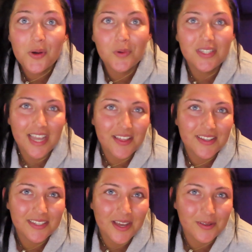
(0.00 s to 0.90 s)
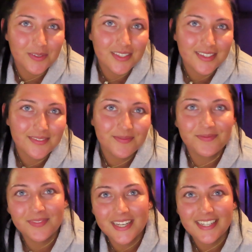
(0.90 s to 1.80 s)
we'll see how this goes.
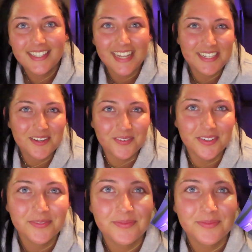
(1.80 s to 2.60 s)
Stay tuned.